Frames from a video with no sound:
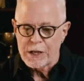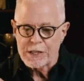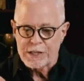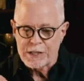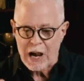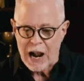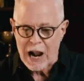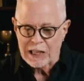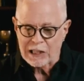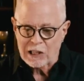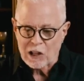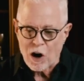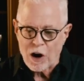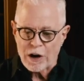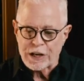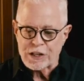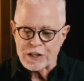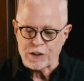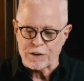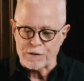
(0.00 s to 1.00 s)

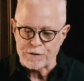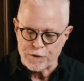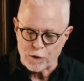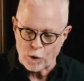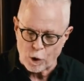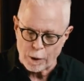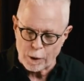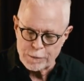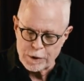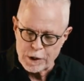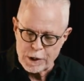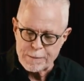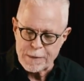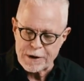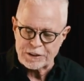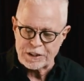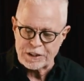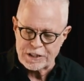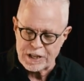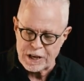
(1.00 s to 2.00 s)
Dialogue is informed
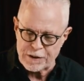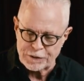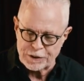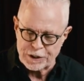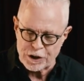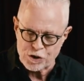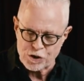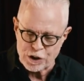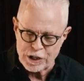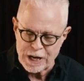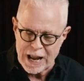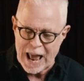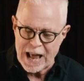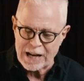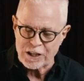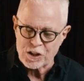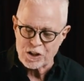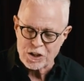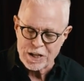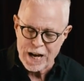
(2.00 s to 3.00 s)
by the definition
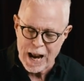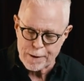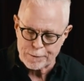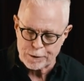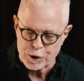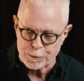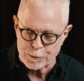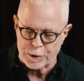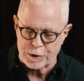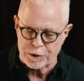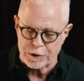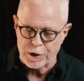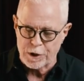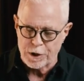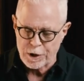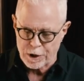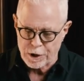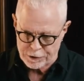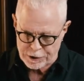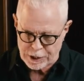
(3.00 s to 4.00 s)
and establishment
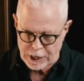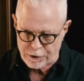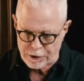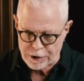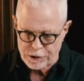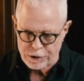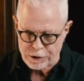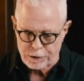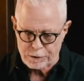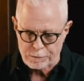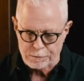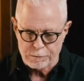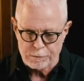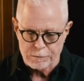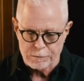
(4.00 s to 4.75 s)
of character.